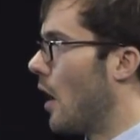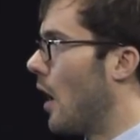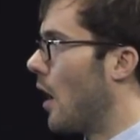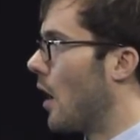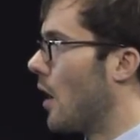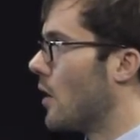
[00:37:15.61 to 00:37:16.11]

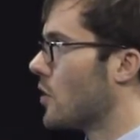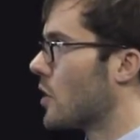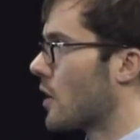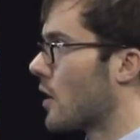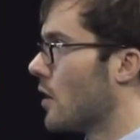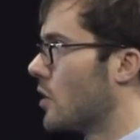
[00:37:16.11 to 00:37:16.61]

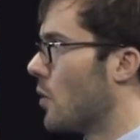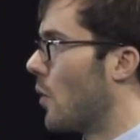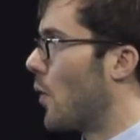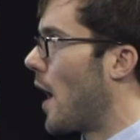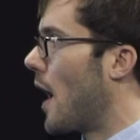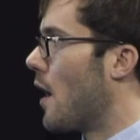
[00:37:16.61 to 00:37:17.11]
to
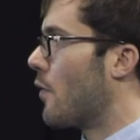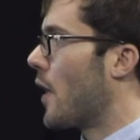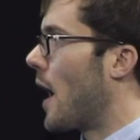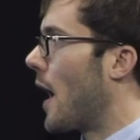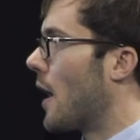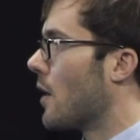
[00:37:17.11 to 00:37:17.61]
arrive
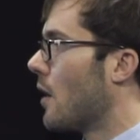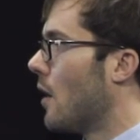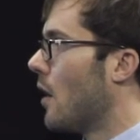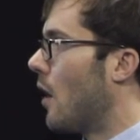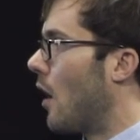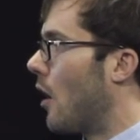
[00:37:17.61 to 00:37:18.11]
at
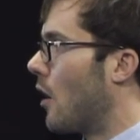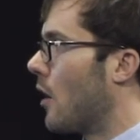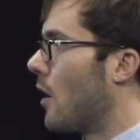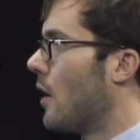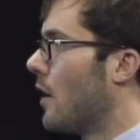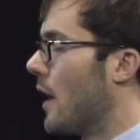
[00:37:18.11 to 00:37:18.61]

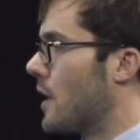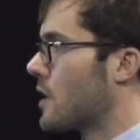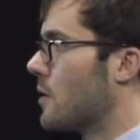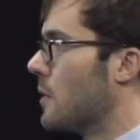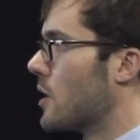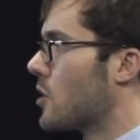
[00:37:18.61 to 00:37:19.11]
our
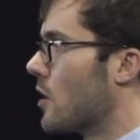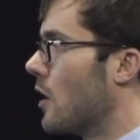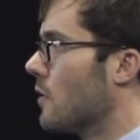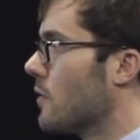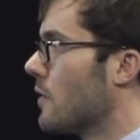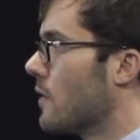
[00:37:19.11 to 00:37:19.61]
estimates
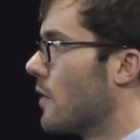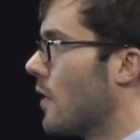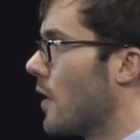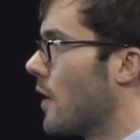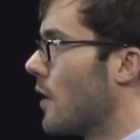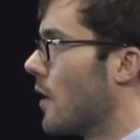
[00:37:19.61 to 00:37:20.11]
of
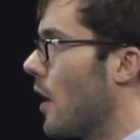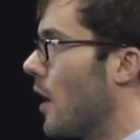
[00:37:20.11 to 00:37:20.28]
the